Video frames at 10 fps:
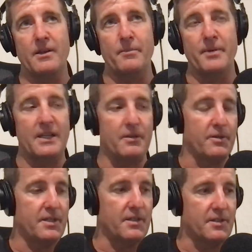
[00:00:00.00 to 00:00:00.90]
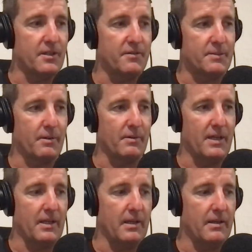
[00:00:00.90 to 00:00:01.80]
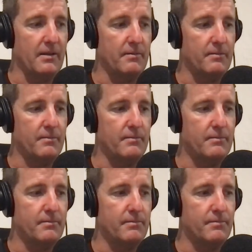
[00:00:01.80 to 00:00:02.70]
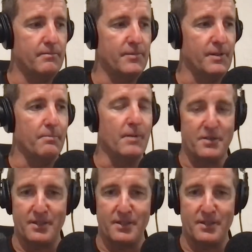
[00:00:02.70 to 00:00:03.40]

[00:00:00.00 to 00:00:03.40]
being good to yourself is probably the most